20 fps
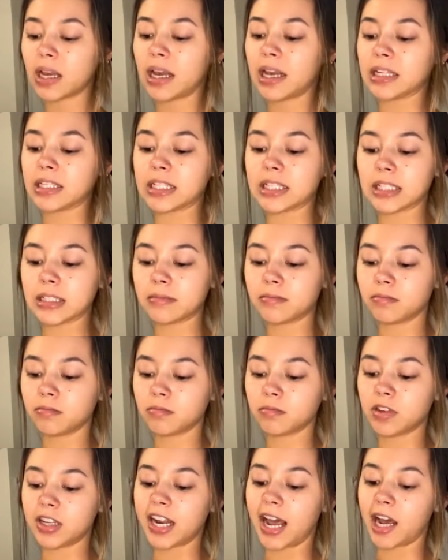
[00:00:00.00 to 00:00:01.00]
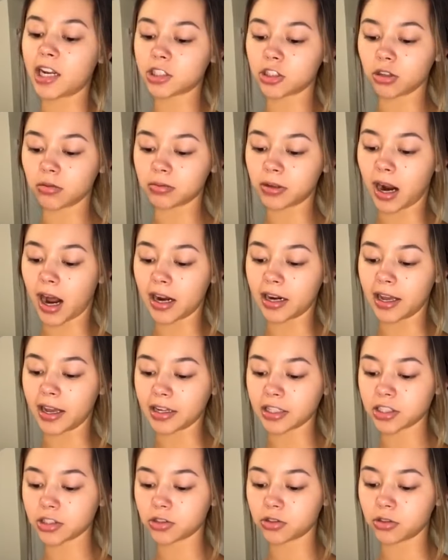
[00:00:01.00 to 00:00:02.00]
it's natural
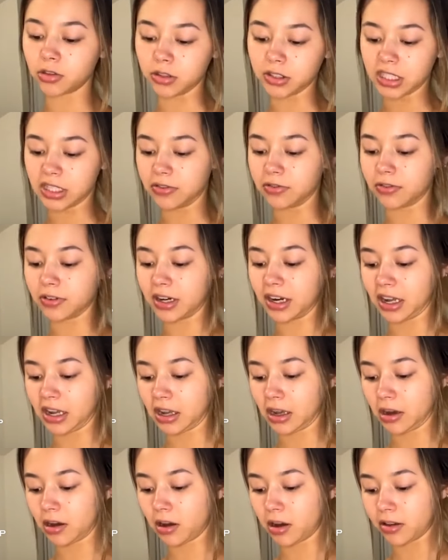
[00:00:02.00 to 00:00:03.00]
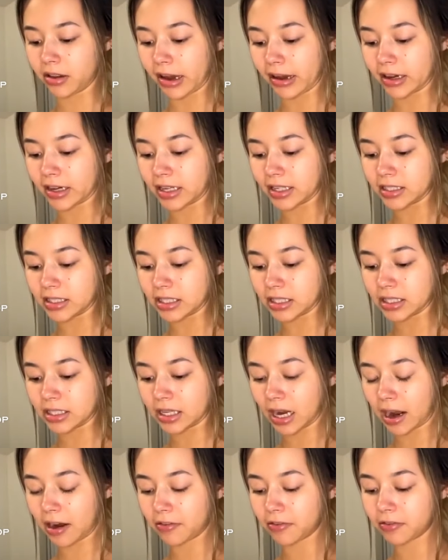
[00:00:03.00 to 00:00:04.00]
products, cruelty free, all that kinds of
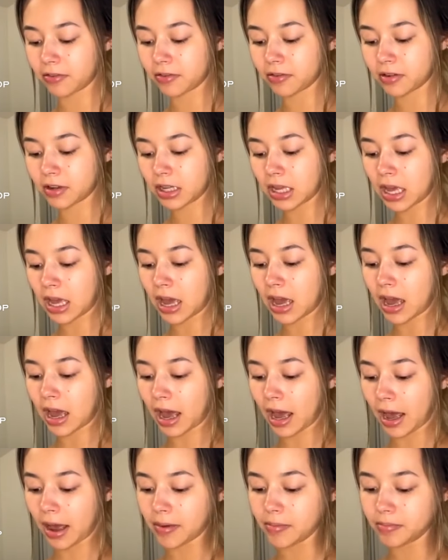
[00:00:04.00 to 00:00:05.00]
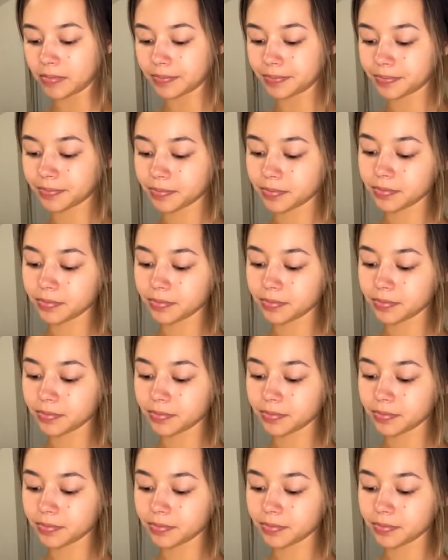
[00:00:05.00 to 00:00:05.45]
stuff. Um,